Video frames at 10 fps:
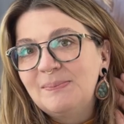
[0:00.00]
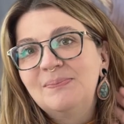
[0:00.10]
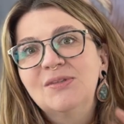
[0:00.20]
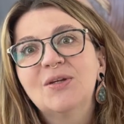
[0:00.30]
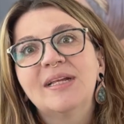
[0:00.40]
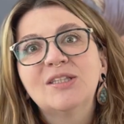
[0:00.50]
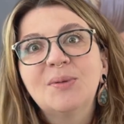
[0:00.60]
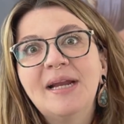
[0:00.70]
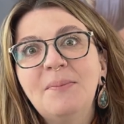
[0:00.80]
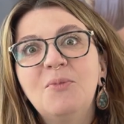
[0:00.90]
So that's what
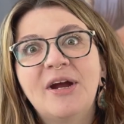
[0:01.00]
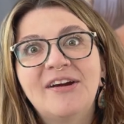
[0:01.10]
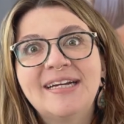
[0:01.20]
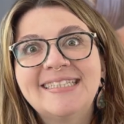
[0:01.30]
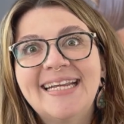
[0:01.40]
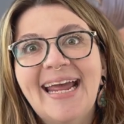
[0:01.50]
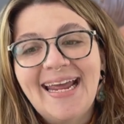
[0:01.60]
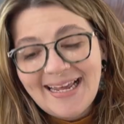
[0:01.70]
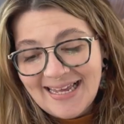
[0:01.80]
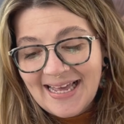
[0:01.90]
I'm wearing
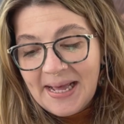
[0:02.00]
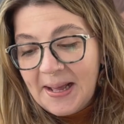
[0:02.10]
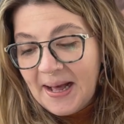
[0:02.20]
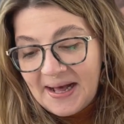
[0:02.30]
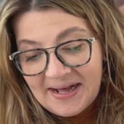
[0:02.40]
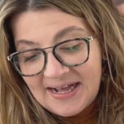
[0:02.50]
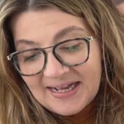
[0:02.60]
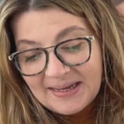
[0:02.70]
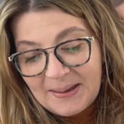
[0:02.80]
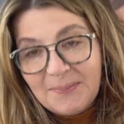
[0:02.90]
today.
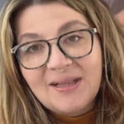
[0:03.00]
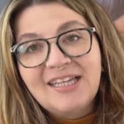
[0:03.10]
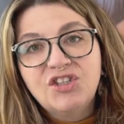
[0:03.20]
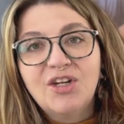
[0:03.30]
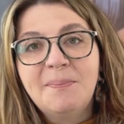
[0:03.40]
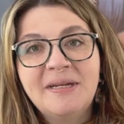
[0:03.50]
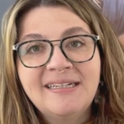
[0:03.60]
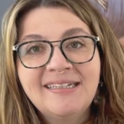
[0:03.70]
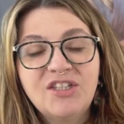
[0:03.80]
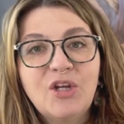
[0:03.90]
But let's jump
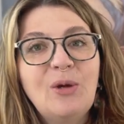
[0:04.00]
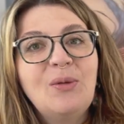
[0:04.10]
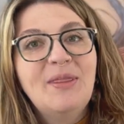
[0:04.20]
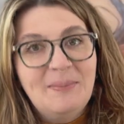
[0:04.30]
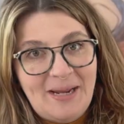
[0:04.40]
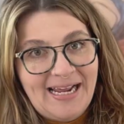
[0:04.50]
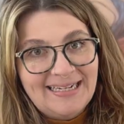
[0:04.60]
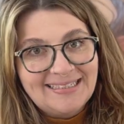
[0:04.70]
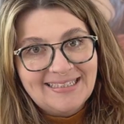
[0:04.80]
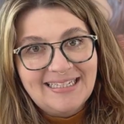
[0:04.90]
into the
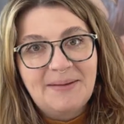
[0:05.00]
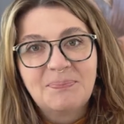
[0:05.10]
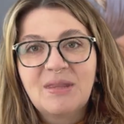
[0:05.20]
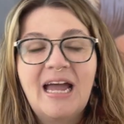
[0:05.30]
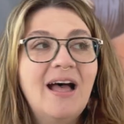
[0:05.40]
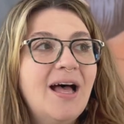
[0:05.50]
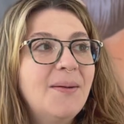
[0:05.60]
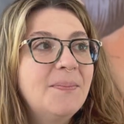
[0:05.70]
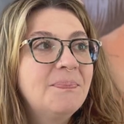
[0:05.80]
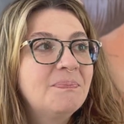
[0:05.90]
makes.
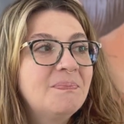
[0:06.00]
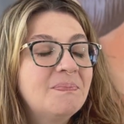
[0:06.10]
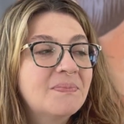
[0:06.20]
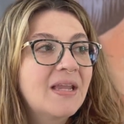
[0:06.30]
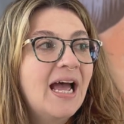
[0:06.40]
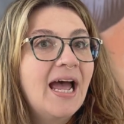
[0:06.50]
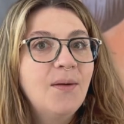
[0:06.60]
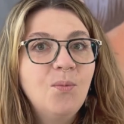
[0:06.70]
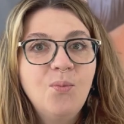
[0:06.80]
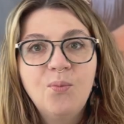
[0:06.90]

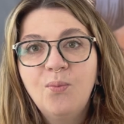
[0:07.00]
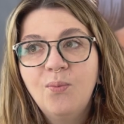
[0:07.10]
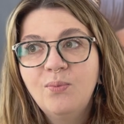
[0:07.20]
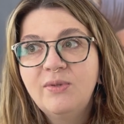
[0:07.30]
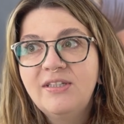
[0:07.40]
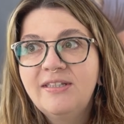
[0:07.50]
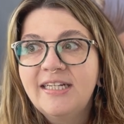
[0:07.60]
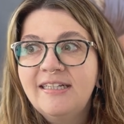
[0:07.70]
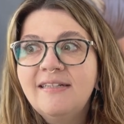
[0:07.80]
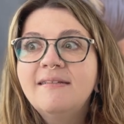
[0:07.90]
I
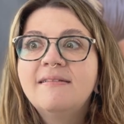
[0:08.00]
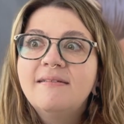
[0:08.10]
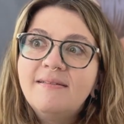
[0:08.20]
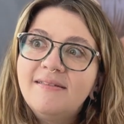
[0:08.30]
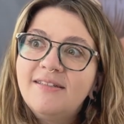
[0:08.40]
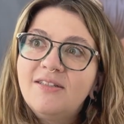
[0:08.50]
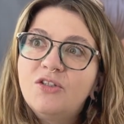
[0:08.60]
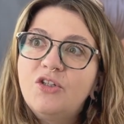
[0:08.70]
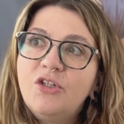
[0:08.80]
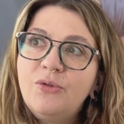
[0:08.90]
didn't
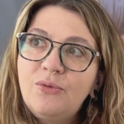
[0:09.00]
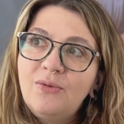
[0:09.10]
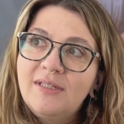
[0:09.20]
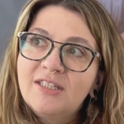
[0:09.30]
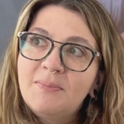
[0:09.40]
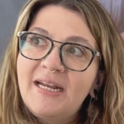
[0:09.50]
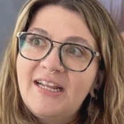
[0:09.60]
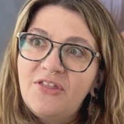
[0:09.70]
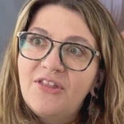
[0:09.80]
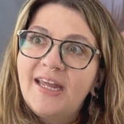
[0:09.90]
do as many
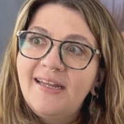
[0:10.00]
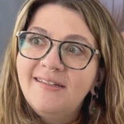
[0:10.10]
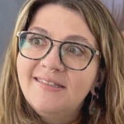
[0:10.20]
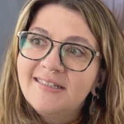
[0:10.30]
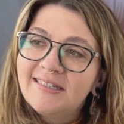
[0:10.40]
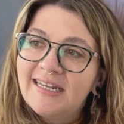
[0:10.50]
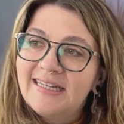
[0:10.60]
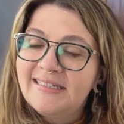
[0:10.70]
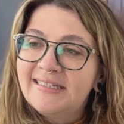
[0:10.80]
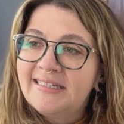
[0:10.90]
things
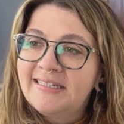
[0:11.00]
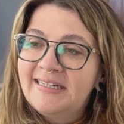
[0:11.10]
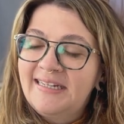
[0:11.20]
as